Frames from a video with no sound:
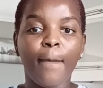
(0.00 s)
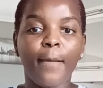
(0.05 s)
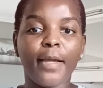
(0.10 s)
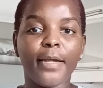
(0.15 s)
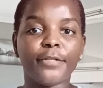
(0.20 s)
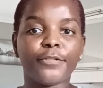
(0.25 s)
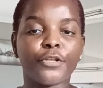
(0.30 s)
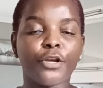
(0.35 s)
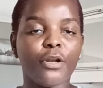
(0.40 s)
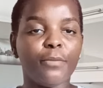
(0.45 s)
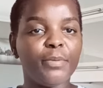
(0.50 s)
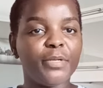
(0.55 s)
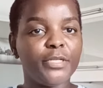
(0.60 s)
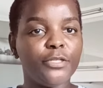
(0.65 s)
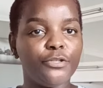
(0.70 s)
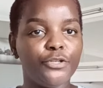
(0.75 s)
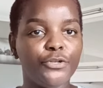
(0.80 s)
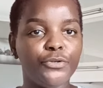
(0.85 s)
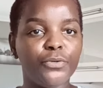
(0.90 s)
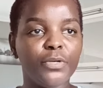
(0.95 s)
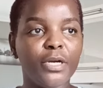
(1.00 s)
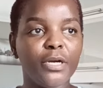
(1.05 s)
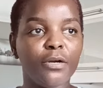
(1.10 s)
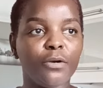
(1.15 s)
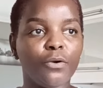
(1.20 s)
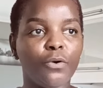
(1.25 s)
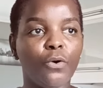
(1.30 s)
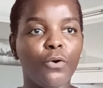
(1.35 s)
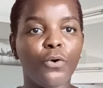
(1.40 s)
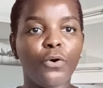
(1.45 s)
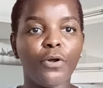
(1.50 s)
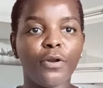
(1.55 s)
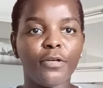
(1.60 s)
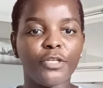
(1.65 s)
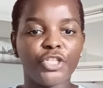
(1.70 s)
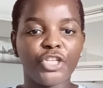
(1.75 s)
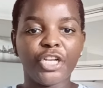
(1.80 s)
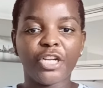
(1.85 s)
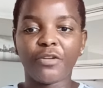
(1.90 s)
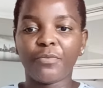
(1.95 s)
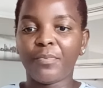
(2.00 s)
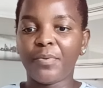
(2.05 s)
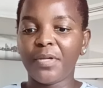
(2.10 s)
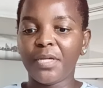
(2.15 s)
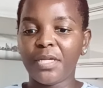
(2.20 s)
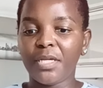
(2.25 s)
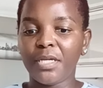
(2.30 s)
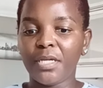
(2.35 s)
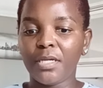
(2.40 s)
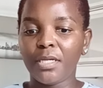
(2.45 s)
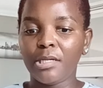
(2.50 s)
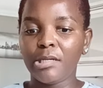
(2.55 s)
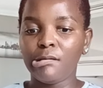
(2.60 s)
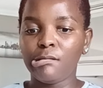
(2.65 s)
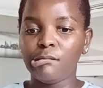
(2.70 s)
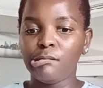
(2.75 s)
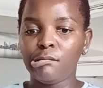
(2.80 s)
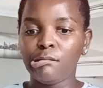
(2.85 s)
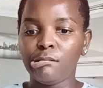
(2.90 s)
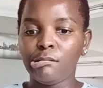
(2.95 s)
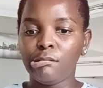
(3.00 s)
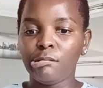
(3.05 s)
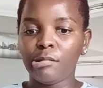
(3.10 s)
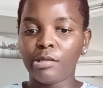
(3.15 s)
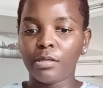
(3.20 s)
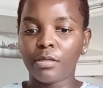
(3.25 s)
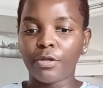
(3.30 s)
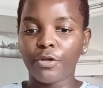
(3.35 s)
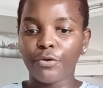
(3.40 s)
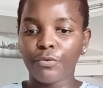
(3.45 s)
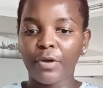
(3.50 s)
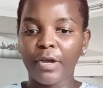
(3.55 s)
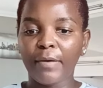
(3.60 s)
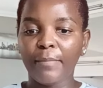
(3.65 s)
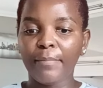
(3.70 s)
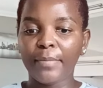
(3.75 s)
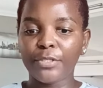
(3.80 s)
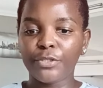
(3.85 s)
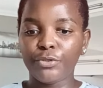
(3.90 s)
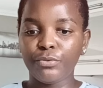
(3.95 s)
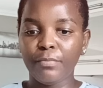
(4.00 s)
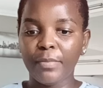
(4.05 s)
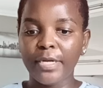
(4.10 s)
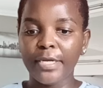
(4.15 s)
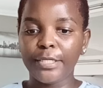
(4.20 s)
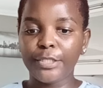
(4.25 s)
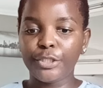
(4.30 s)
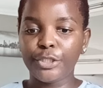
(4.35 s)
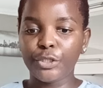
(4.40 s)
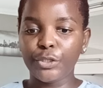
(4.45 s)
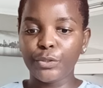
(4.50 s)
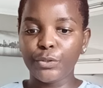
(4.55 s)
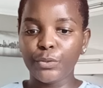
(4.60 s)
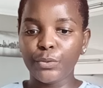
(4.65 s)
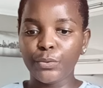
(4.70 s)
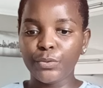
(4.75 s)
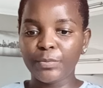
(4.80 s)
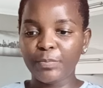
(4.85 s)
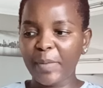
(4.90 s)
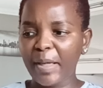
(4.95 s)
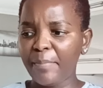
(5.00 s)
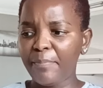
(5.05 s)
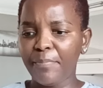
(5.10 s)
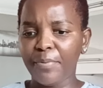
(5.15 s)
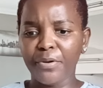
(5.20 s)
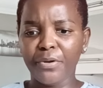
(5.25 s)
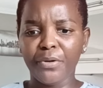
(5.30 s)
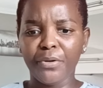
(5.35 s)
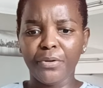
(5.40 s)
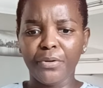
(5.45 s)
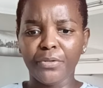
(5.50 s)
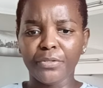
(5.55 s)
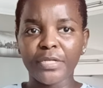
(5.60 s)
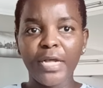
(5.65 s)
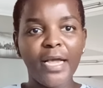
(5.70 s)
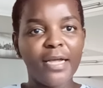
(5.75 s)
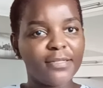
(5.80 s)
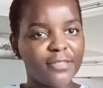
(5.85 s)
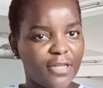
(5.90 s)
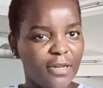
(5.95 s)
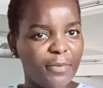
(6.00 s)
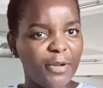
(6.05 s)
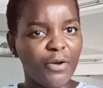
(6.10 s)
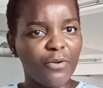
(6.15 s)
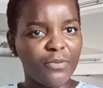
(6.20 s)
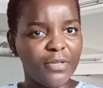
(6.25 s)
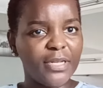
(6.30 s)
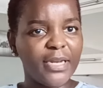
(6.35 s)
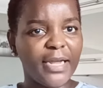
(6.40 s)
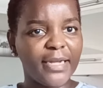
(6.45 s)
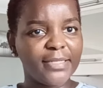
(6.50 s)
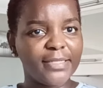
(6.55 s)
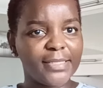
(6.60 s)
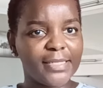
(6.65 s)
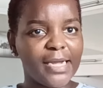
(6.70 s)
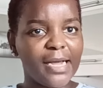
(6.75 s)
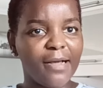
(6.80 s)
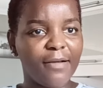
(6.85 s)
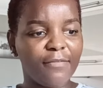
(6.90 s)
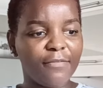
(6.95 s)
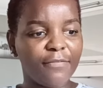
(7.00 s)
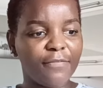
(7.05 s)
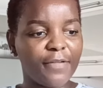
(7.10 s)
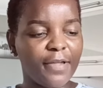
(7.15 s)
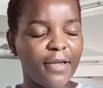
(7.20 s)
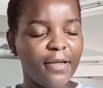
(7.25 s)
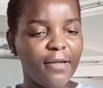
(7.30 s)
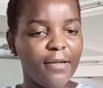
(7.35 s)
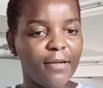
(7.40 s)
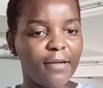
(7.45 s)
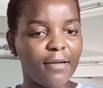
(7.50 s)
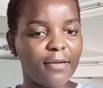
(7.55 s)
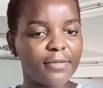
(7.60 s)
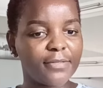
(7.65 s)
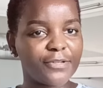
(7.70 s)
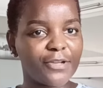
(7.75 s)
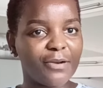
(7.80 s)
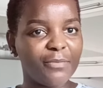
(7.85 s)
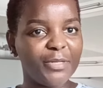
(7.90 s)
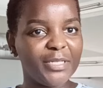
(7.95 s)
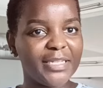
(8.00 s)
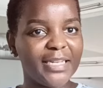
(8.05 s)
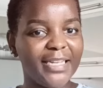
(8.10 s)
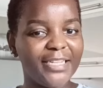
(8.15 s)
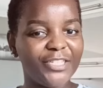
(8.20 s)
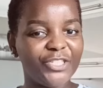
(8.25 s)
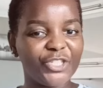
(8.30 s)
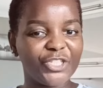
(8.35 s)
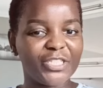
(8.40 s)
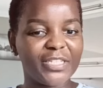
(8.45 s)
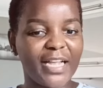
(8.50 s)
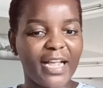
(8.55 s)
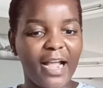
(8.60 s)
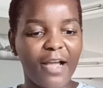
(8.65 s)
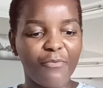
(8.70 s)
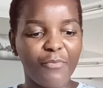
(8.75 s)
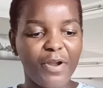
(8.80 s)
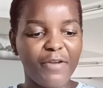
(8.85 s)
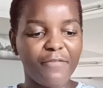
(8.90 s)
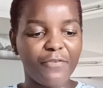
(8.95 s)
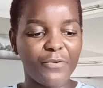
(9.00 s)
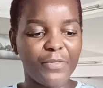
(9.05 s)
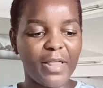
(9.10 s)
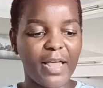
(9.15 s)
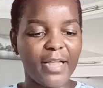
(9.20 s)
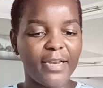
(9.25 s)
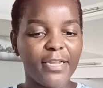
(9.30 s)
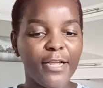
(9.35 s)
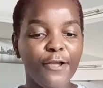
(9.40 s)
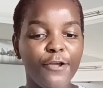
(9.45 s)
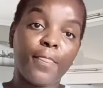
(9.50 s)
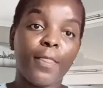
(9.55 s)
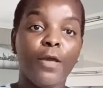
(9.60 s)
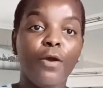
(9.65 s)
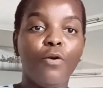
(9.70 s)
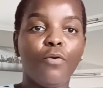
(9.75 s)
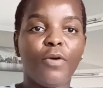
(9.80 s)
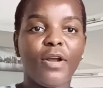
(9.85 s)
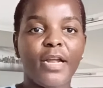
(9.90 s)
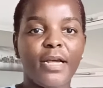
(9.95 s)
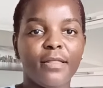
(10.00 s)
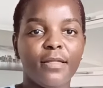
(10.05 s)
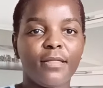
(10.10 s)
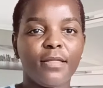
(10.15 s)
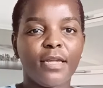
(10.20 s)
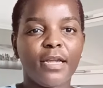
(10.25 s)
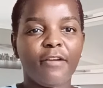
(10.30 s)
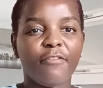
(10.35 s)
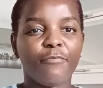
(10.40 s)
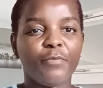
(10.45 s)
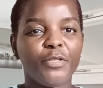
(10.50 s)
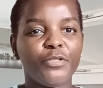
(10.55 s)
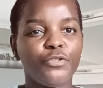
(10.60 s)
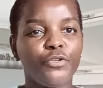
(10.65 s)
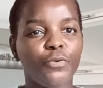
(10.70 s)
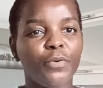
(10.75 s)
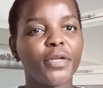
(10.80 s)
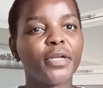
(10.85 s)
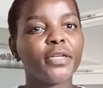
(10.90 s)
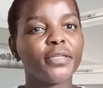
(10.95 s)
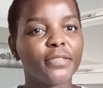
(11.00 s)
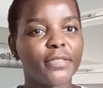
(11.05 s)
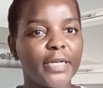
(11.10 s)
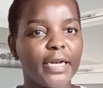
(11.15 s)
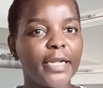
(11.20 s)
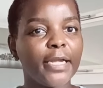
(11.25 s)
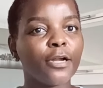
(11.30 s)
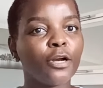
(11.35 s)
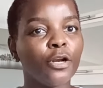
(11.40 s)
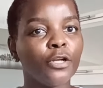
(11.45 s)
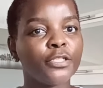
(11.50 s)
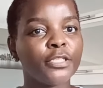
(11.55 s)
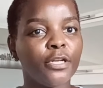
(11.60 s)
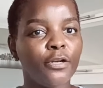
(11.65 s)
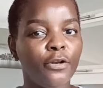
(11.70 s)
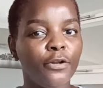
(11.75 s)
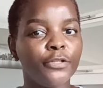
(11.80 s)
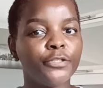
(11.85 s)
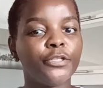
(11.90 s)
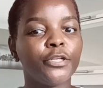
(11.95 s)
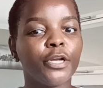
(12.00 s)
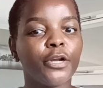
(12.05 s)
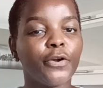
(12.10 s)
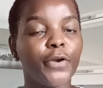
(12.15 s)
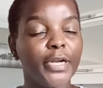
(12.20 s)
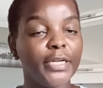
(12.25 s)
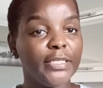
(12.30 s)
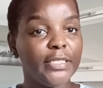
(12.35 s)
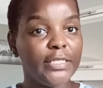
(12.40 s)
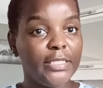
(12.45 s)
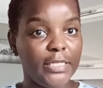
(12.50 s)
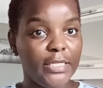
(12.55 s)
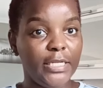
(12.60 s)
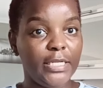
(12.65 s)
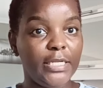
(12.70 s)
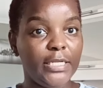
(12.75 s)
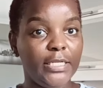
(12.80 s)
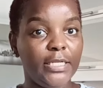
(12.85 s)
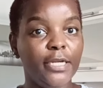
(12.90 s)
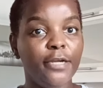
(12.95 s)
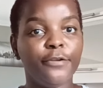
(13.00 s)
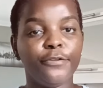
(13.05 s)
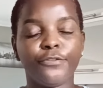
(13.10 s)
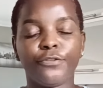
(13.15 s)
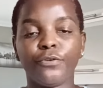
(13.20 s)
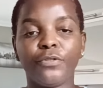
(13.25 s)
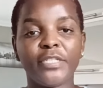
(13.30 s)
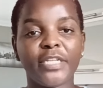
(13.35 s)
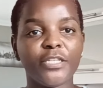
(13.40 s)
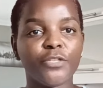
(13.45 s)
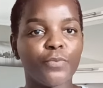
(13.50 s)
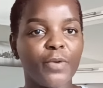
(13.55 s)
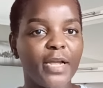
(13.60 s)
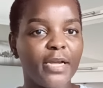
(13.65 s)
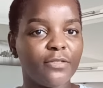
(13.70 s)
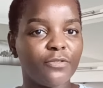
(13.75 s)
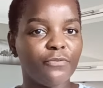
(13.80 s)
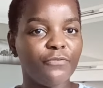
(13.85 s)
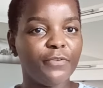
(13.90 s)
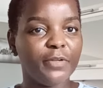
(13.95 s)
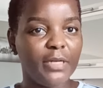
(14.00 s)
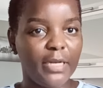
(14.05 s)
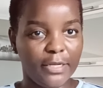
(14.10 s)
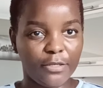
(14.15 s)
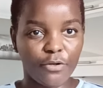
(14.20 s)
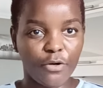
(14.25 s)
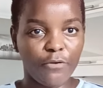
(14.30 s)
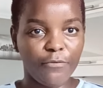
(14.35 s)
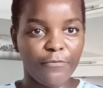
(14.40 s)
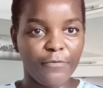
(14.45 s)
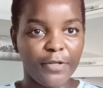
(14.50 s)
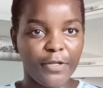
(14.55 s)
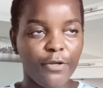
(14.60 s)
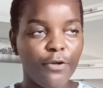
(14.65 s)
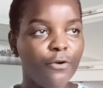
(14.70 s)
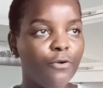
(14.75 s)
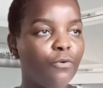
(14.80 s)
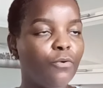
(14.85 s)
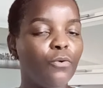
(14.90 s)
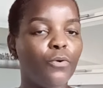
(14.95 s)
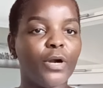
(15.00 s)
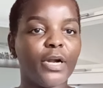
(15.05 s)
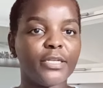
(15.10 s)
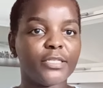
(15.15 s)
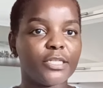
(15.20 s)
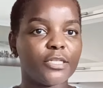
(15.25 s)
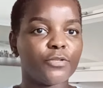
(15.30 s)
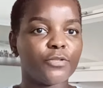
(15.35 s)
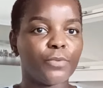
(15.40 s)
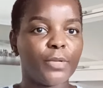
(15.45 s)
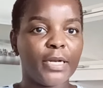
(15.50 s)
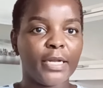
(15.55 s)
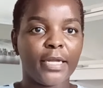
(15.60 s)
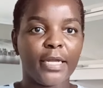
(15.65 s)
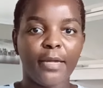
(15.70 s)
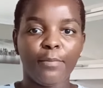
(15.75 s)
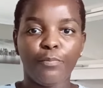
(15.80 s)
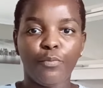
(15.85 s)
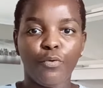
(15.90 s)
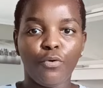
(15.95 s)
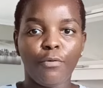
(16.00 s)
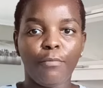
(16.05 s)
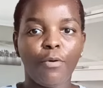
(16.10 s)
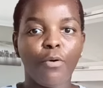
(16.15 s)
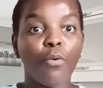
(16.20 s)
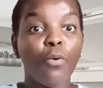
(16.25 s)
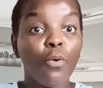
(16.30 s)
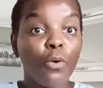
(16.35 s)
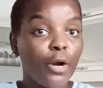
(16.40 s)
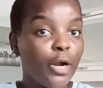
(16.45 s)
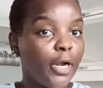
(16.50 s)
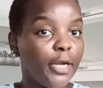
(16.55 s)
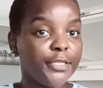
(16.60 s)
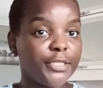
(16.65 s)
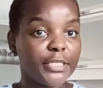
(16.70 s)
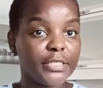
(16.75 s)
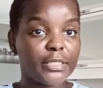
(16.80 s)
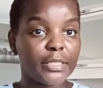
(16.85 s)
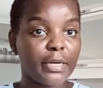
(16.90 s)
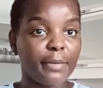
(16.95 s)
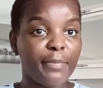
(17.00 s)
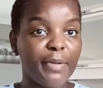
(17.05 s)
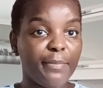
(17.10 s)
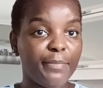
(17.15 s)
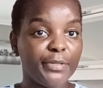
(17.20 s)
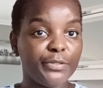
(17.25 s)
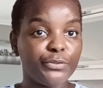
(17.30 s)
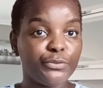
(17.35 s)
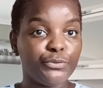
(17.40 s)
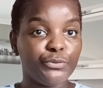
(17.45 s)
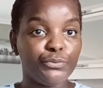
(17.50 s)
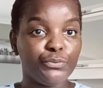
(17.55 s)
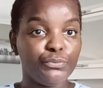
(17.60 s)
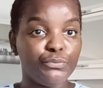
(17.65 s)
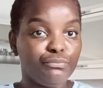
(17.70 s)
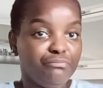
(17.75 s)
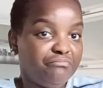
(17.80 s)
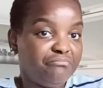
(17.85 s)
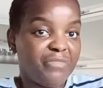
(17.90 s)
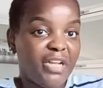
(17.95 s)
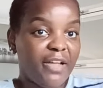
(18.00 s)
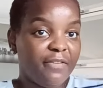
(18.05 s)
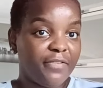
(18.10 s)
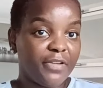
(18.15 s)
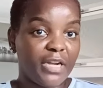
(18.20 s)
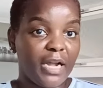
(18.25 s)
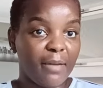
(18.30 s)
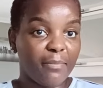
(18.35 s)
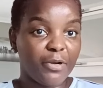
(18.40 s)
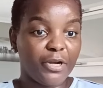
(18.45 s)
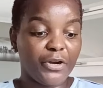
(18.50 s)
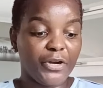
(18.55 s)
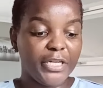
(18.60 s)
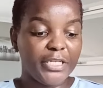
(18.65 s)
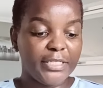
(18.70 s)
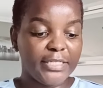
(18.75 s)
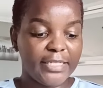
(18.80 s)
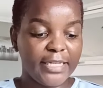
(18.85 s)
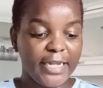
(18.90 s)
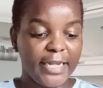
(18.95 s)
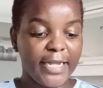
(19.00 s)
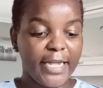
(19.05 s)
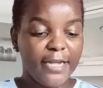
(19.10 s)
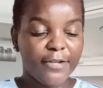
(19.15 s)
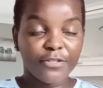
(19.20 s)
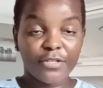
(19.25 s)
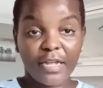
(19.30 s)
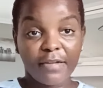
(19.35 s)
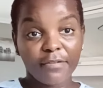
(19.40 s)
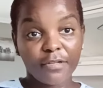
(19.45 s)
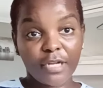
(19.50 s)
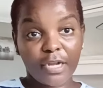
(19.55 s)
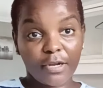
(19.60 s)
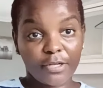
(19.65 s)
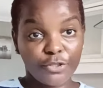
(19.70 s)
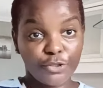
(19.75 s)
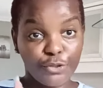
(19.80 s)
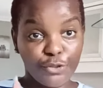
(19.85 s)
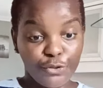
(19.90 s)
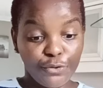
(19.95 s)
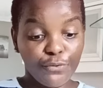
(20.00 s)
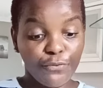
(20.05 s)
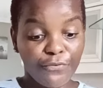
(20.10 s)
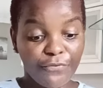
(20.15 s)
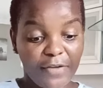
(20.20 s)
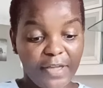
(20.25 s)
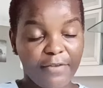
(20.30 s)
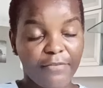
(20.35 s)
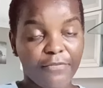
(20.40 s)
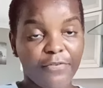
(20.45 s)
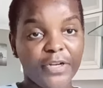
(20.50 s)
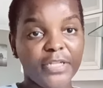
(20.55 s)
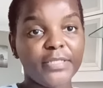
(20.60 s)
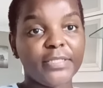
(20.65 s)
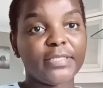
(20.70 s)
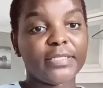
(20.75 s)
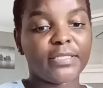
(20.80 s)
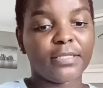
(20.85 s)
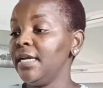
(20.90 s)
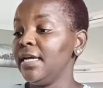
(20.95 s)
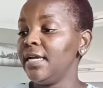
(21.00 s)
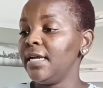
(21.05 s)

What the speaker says: It's gonna be tuna, corn, chickpea, cucumber, tomatoes, peppers. It's gonna be all the nice stuff. Yeah, it's gonna be delicious. I can't wait for that. One other thing I've been doing is drinking lots and lots of green tea. So on days where I don't feel like coffee, or I just wanna keep warm, or I just remembered to have a cup of green tea. So I've got two favorites.